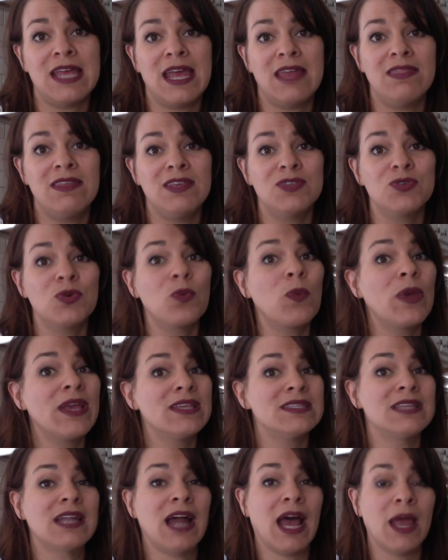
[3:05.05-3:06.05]
and these are
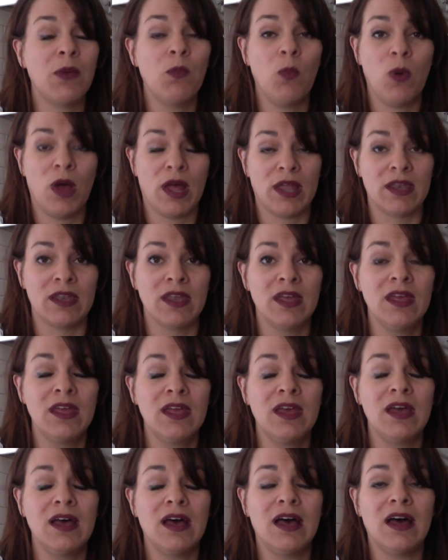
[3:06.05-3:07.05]
ways that I won
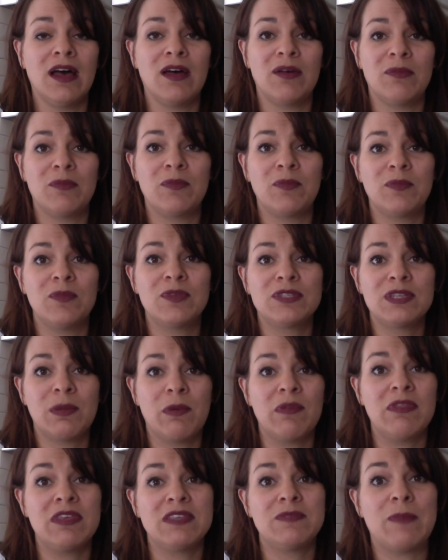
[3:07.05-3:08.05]
some
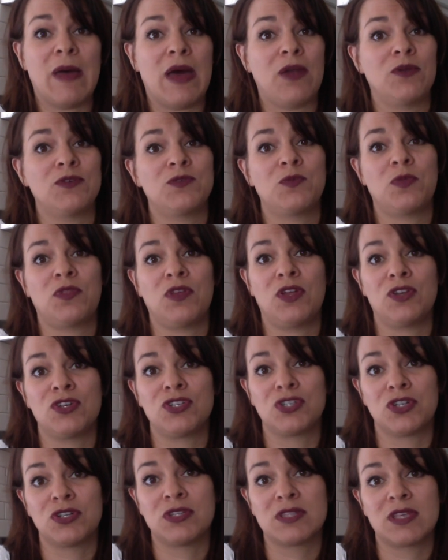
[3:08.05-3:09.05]
of these battles with the
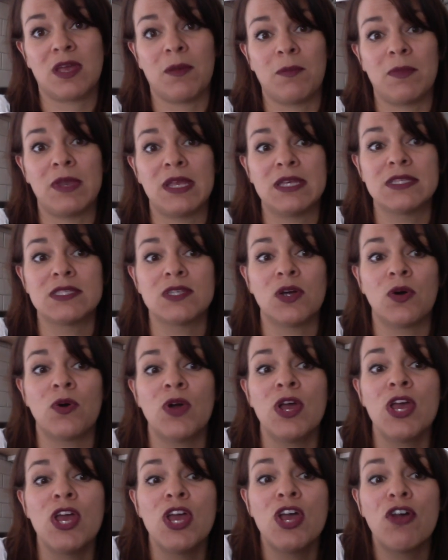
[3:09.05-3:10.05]
insurance company. So
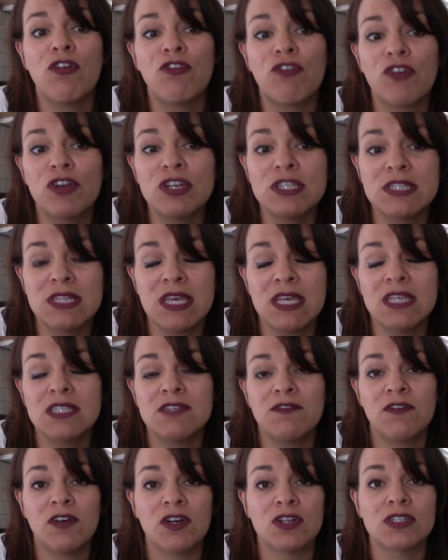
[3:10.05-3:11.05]
first
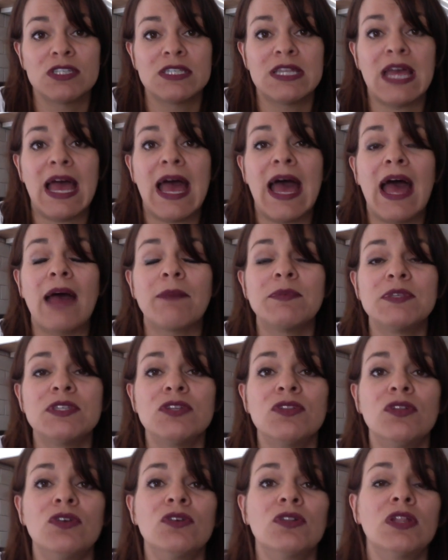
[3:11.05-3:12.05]
things first,
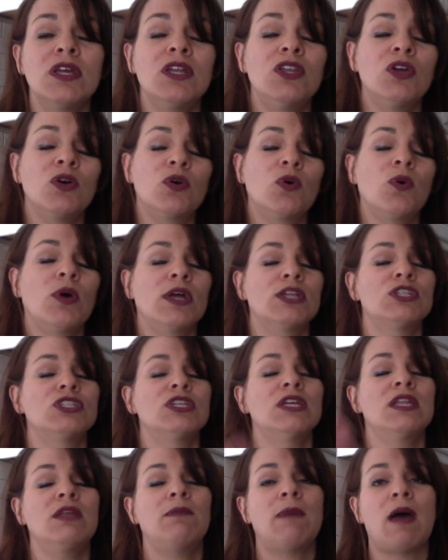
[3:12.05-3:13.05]
absolutely no
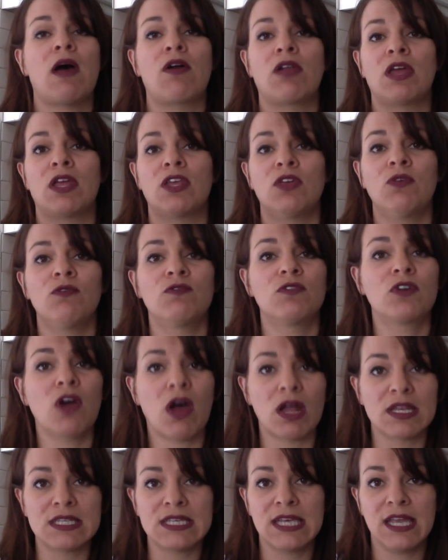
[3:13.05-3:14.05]
question about it. You've
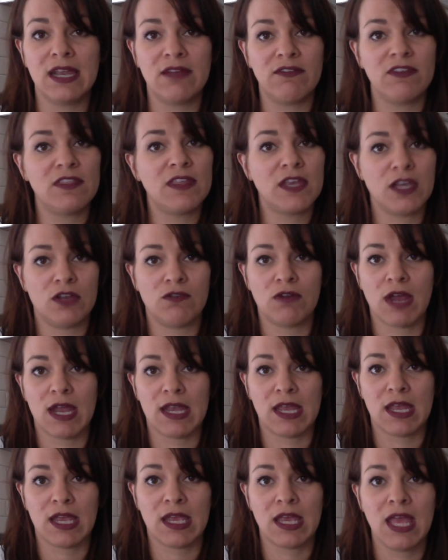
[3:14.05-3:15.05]
got to get everything in
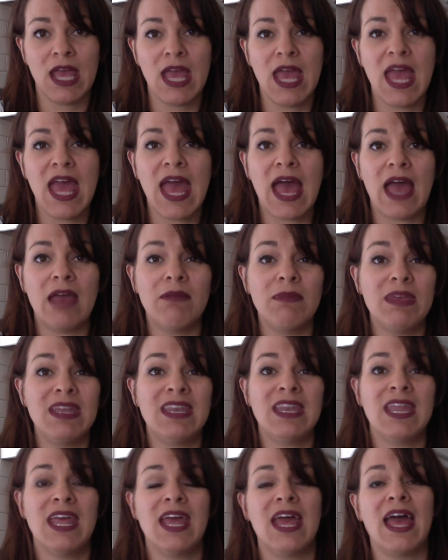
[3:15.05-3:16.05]
writing. I
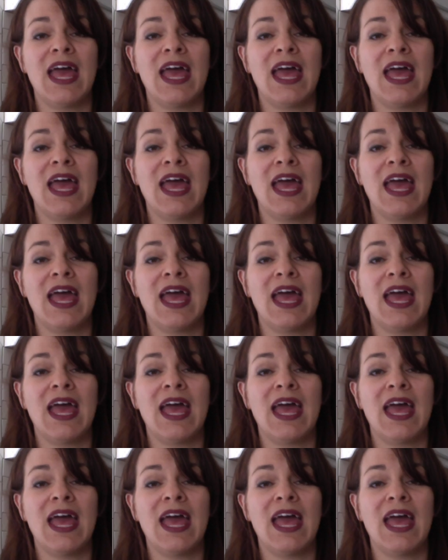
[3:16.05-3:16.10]
mean,